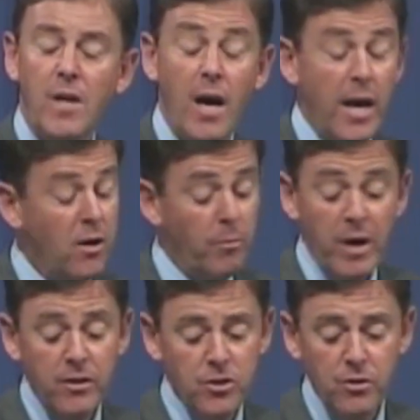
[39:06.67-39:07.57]
I
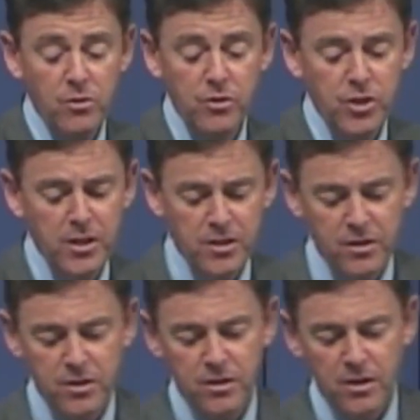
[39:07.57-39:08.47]
commend you to
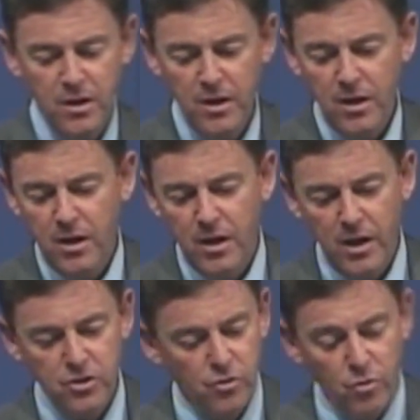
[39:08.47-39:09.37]
Jesus
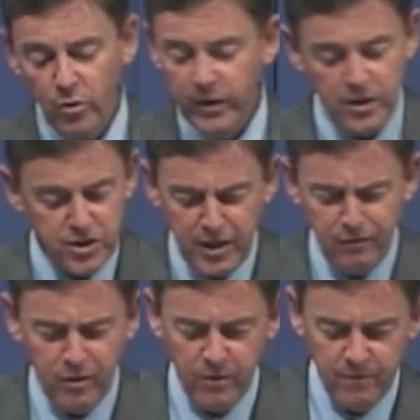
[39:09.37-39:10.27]
as your only
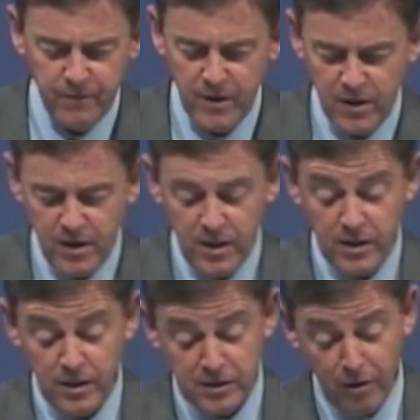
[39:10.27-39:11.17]
Savior
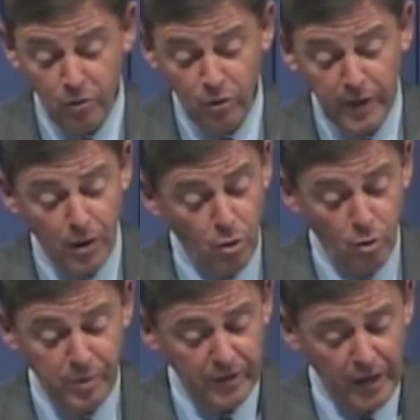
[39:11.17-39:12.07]
and as our only
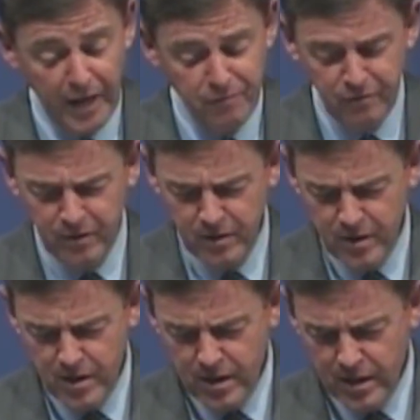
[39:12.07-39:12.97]
hope in life
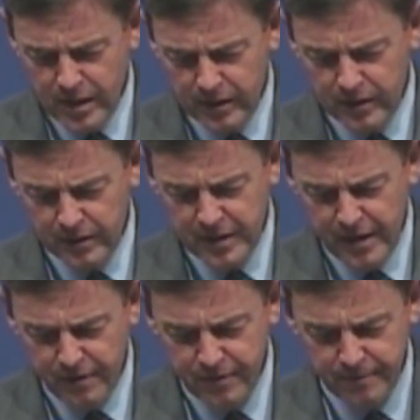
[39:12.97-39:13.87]
and in
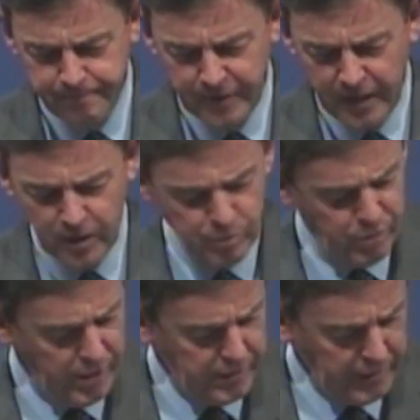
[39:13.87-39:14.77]
death. Let us
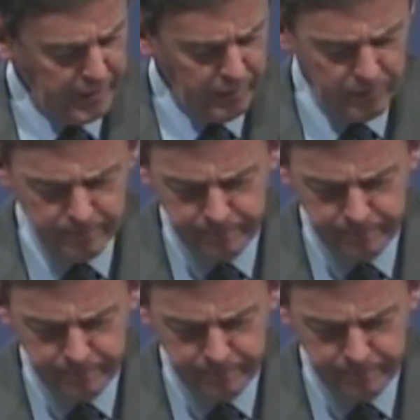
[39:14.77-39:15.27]
pray together.